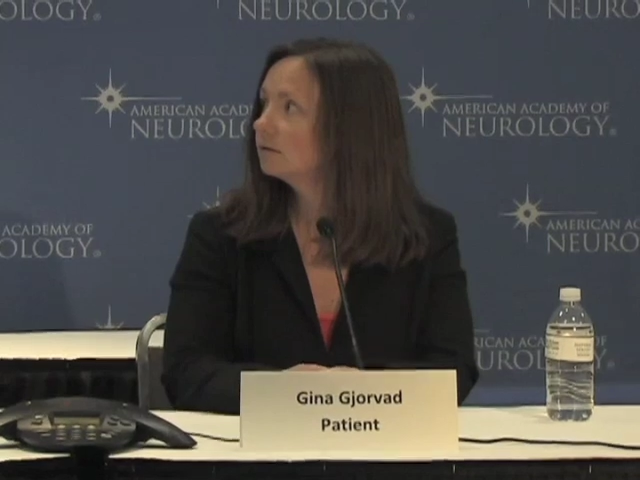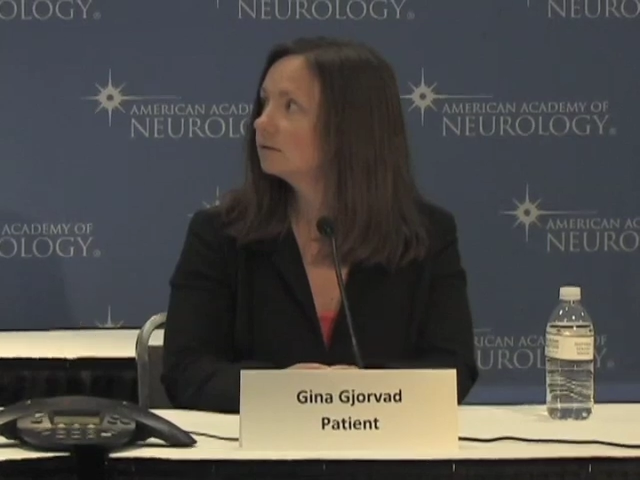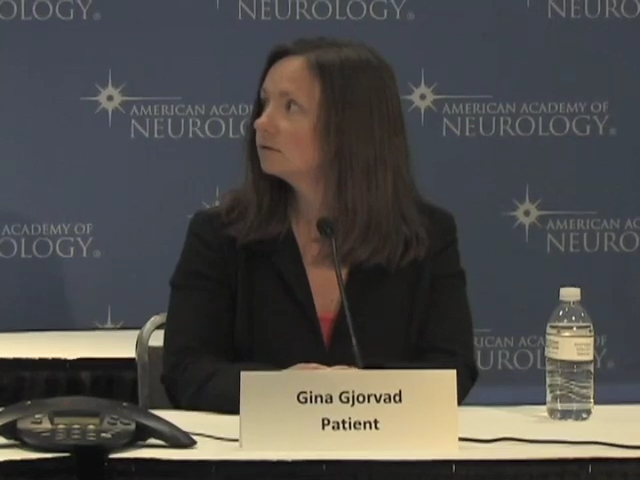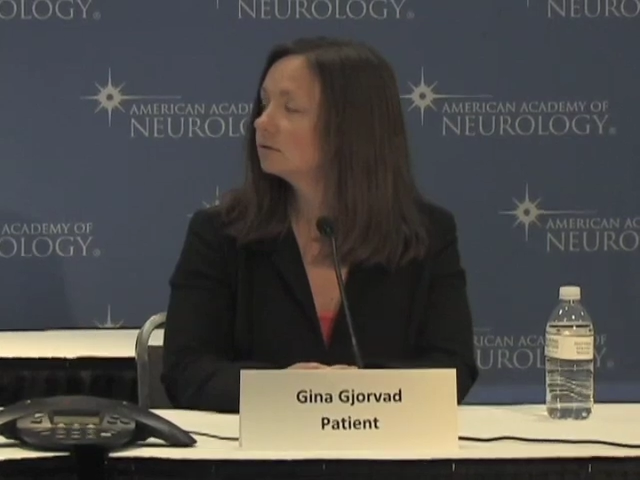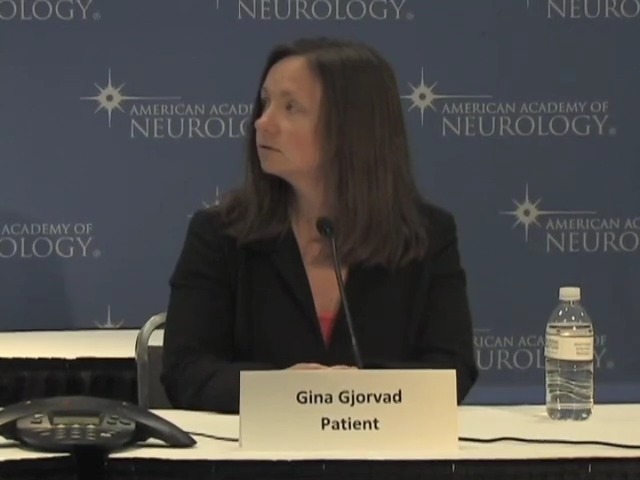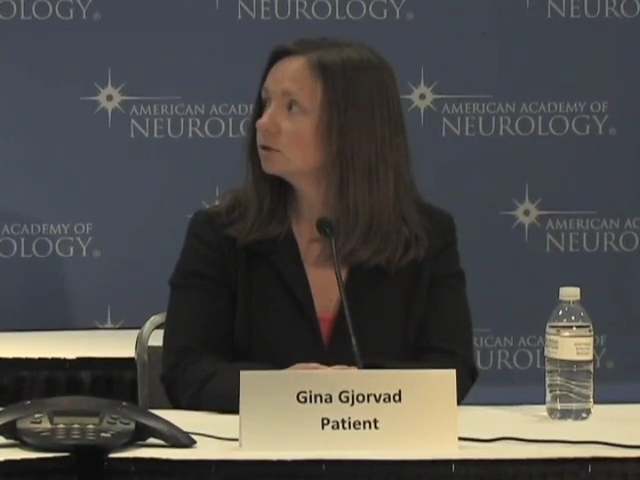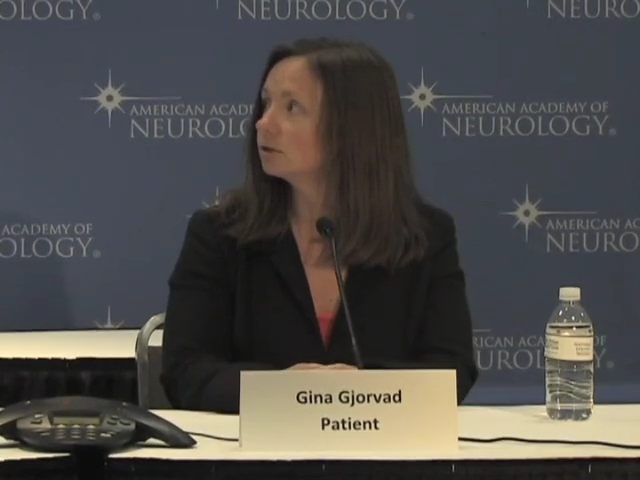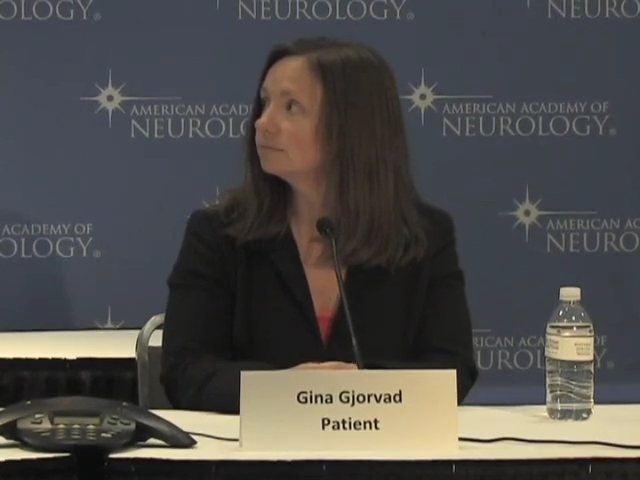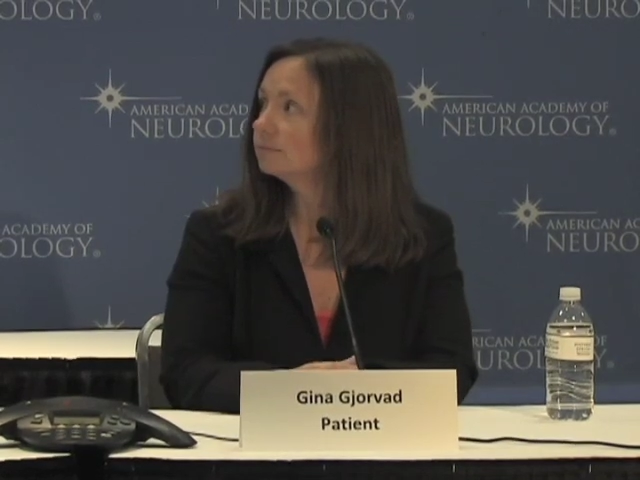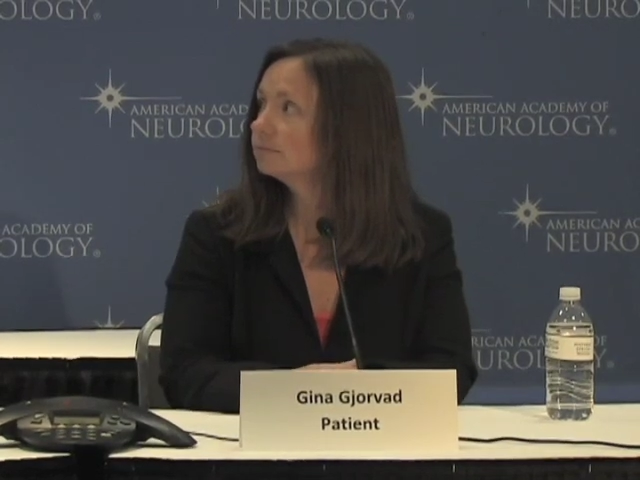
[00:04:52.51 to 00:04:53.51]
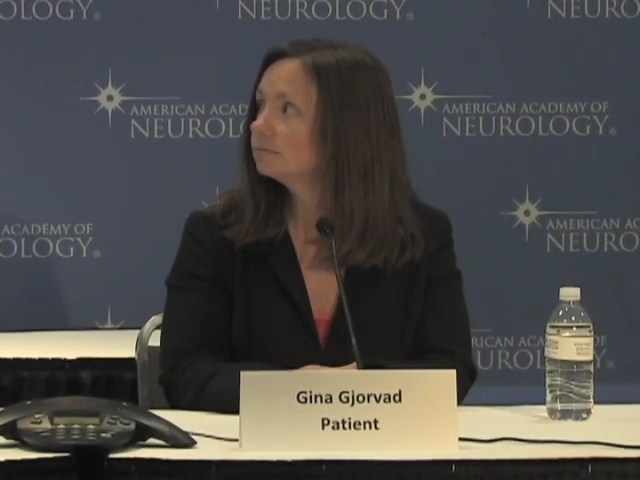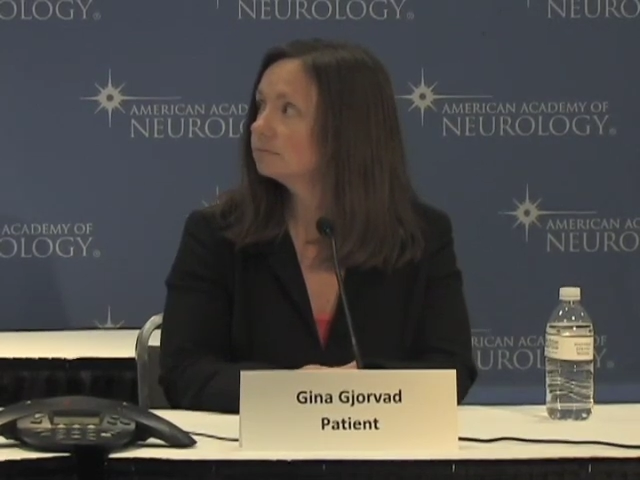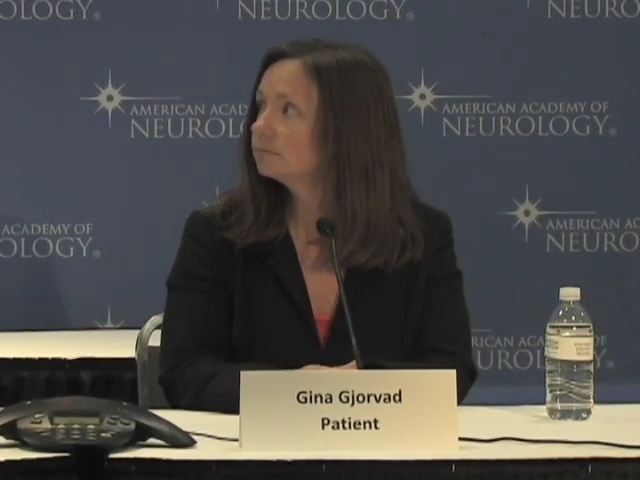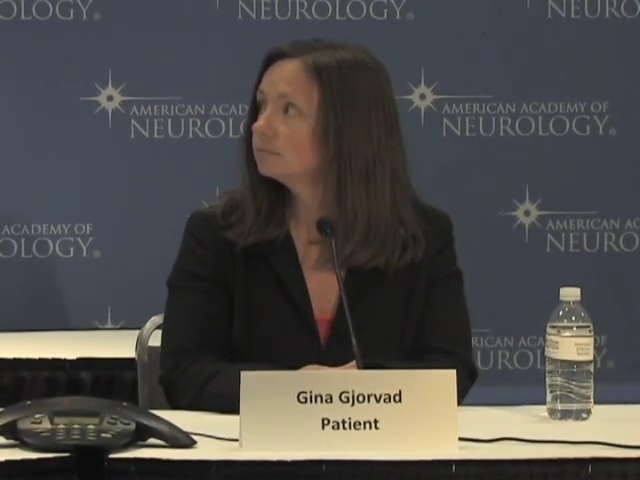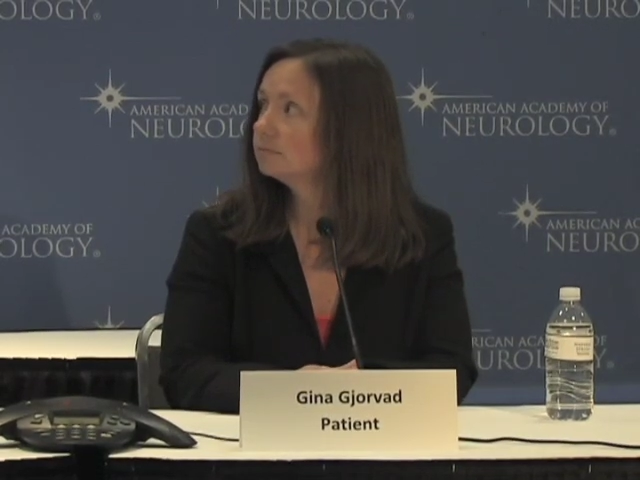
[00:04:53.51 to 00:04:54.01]
1 second so that they can get the
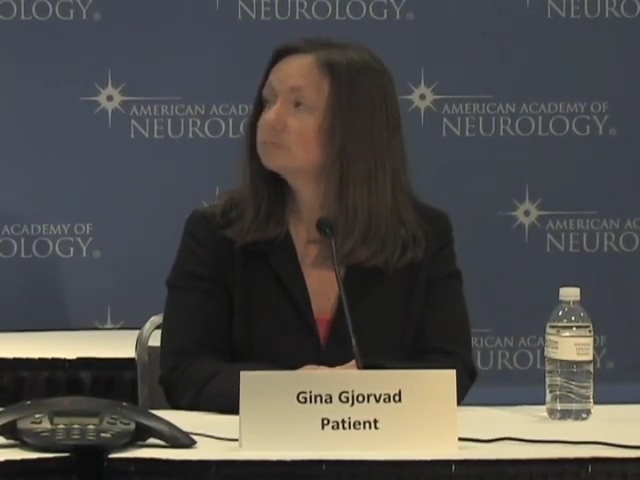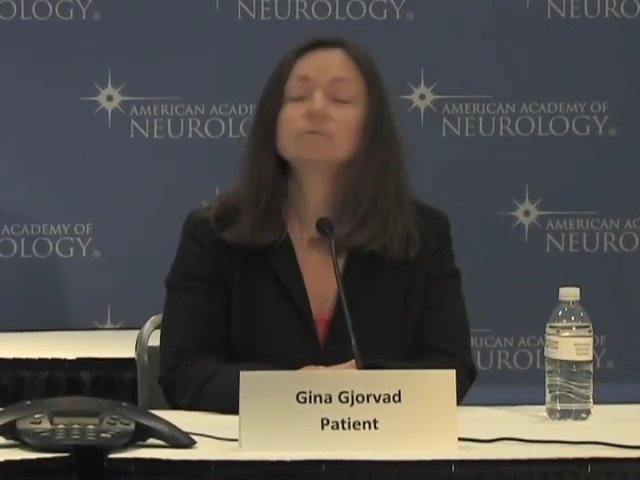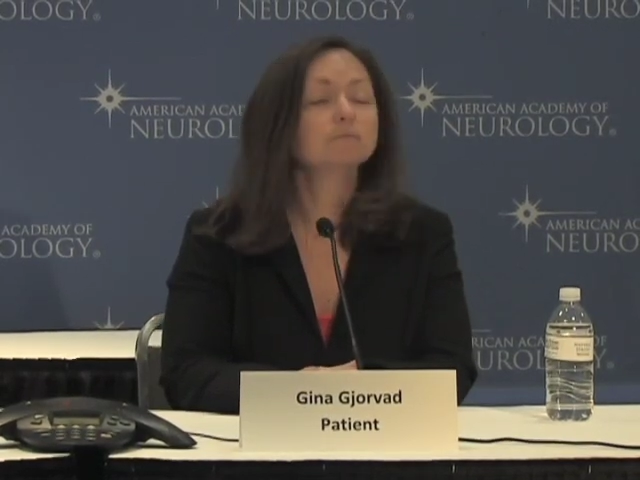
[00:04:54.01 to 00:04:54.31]
audio. We'll